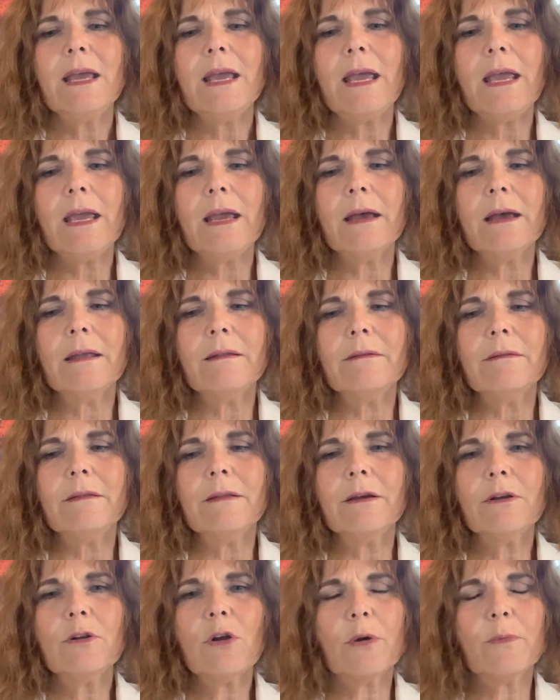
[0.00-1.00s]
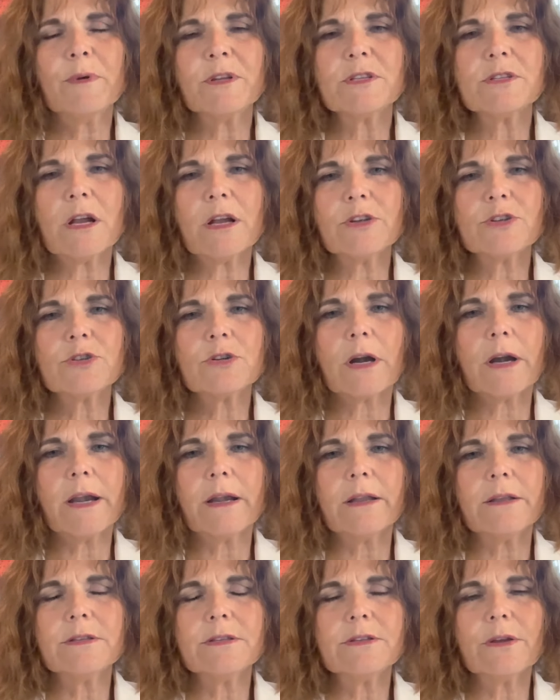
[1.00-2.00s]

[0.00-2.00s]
and the carpet's not striated,